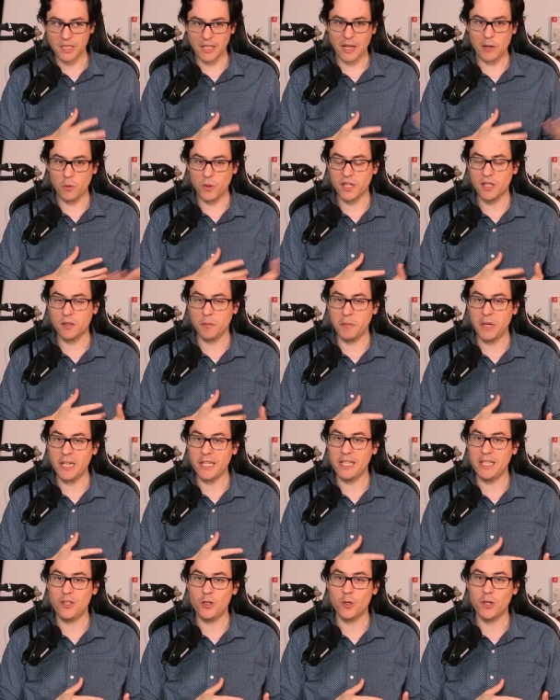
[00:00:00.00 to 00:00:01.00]
And with the
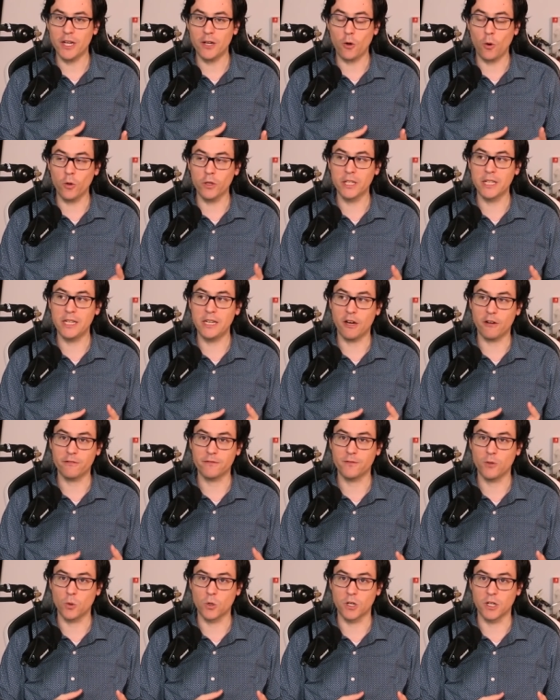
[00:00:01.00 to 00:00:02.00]
money, you can only
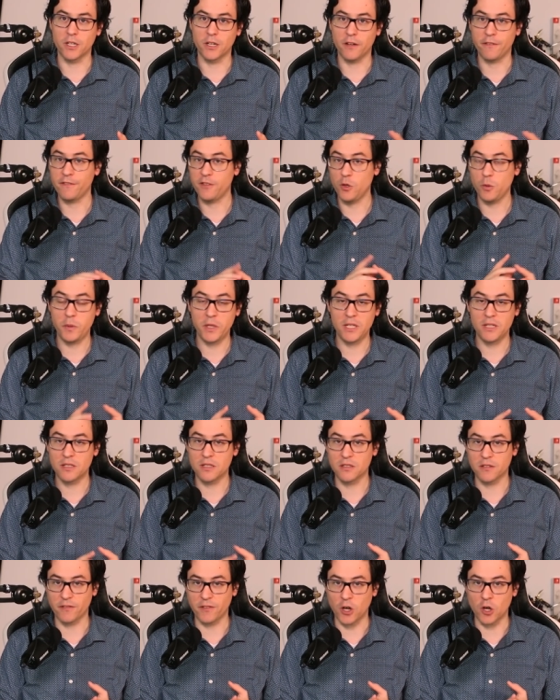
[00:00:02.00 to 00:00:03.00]
afford a few
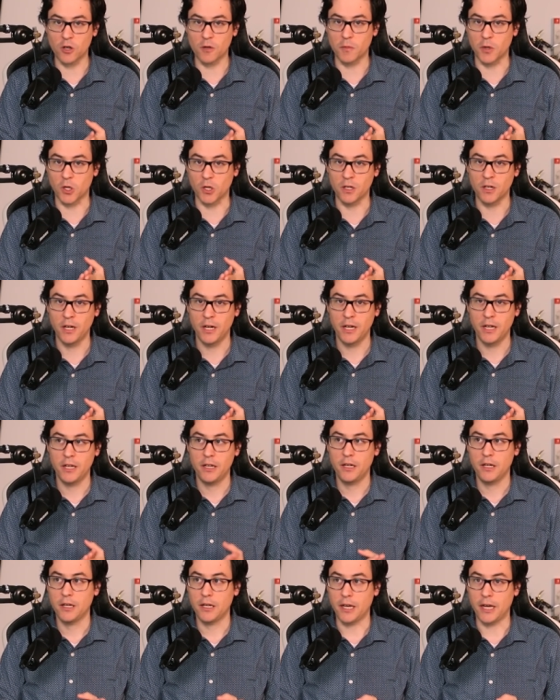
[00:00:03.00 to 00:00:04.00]
pieces of armor,
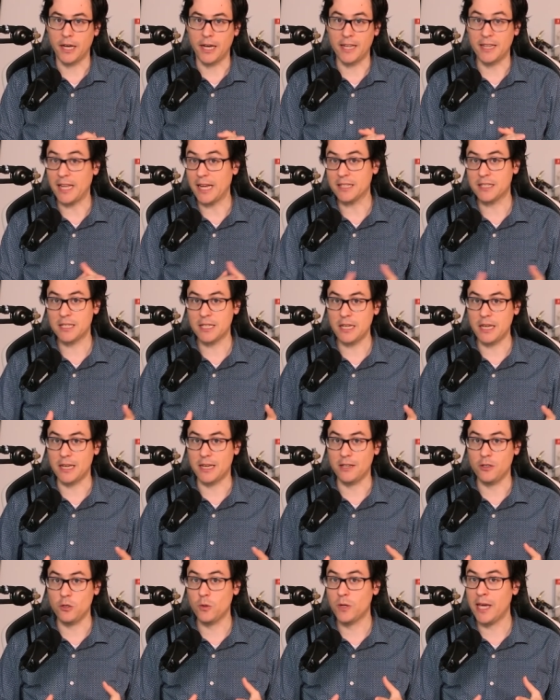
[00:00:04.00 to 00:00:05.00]
uh, and that's
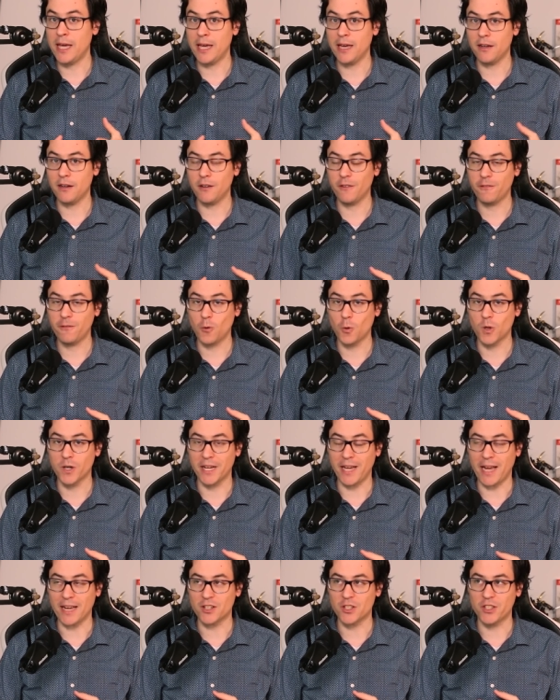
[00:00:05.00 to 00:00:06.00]
it. You can't
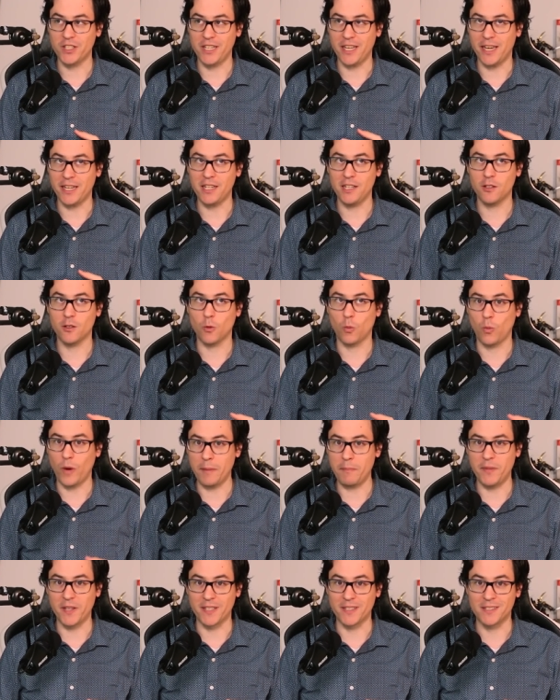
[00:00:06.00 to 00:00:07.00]
afford, actually, any of the
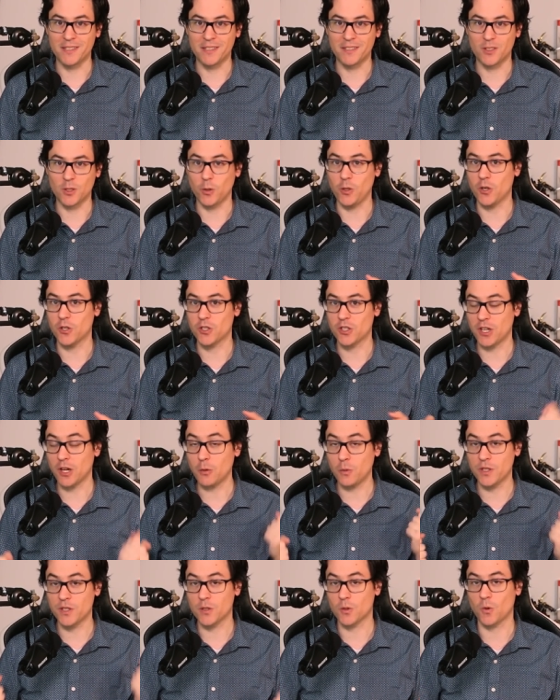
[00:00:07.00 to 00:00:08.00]
weapons, so you're
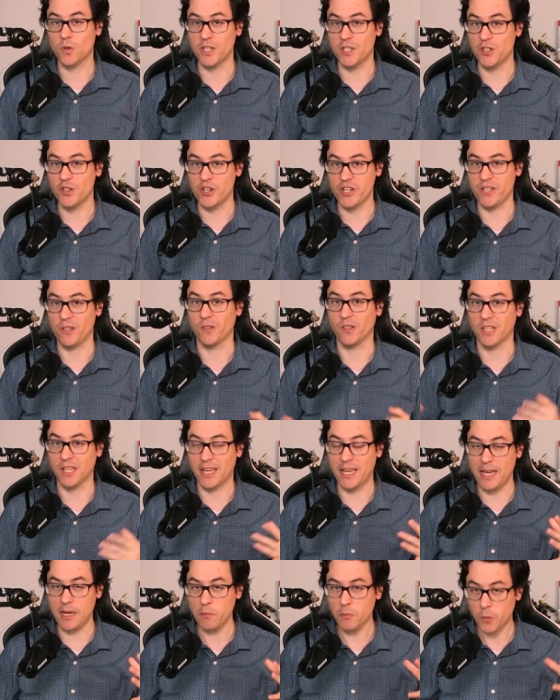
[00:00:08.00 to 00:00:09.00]
stuck with sword and shield. The
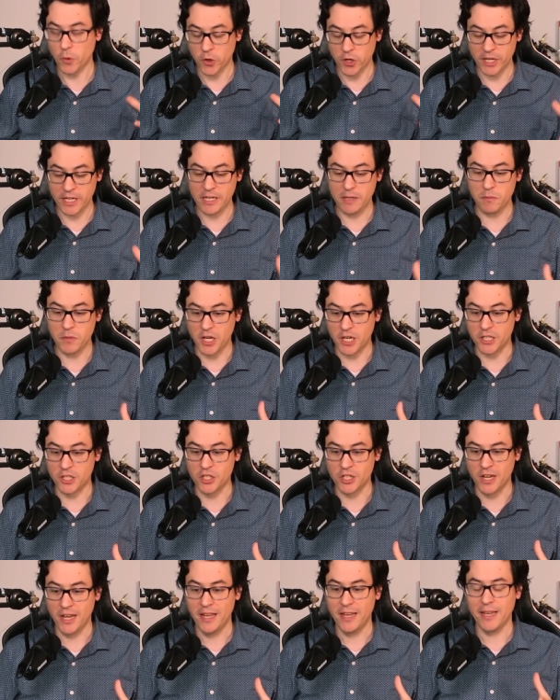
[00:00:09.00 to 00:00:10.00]
game pretty much